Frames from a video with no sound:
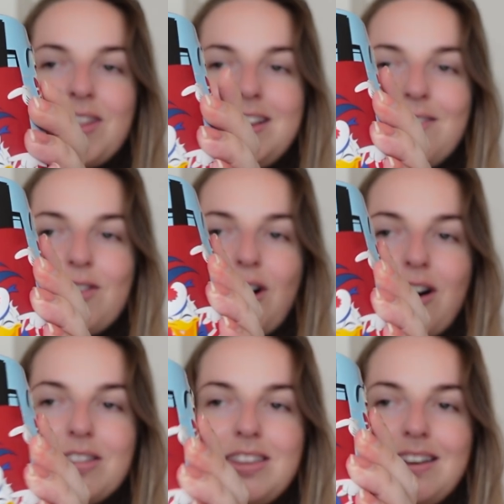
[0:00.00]
then you've
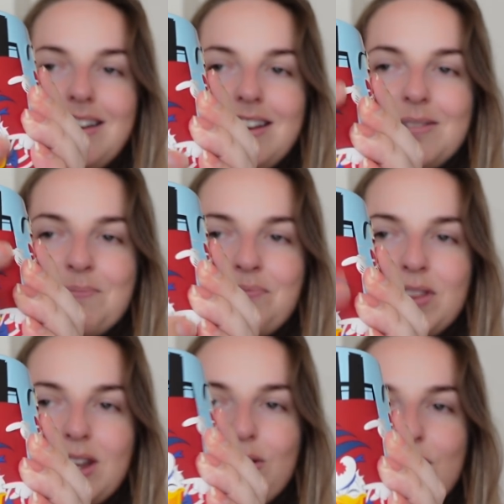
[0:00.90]
got the
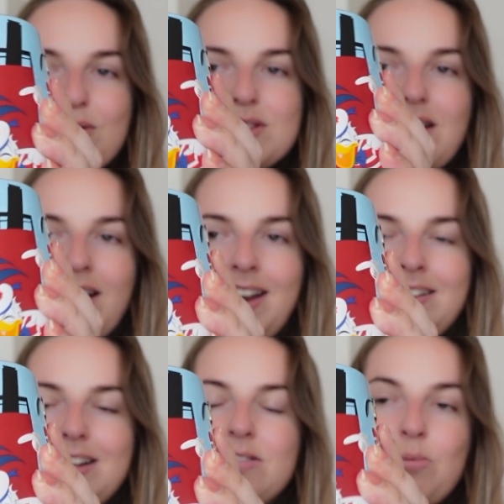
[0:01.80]
Cruise
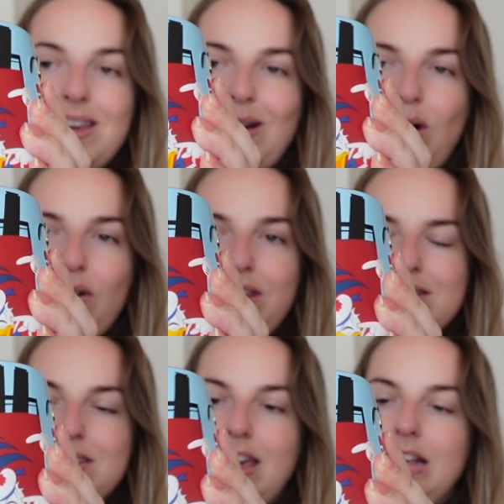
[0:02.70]
Line, I don't know what you call
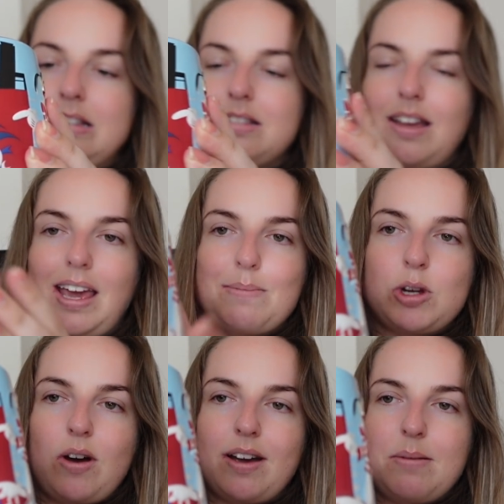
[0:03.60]
these things, I kept
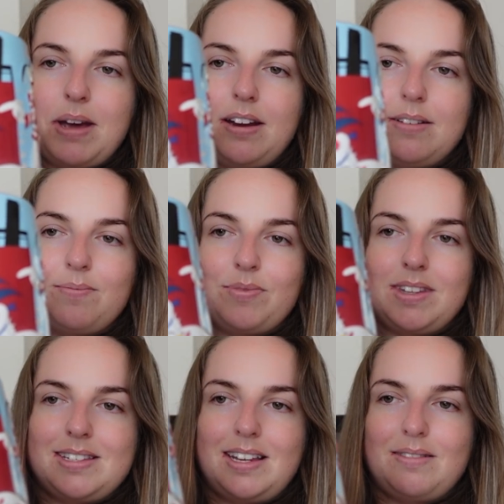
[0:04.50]
talking about it,
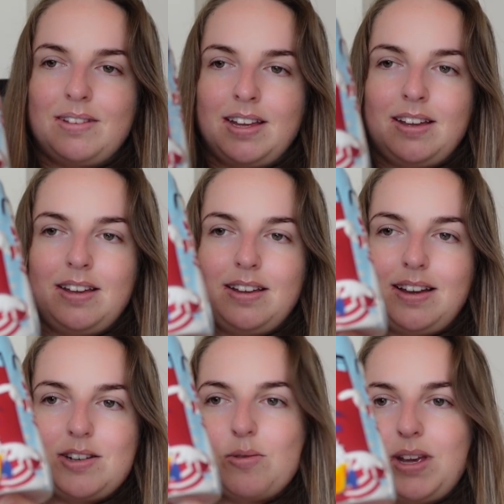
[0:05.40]
that's it,
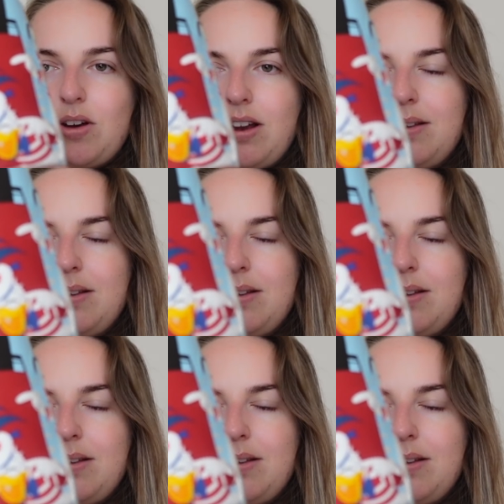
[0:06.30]
I don't know what you call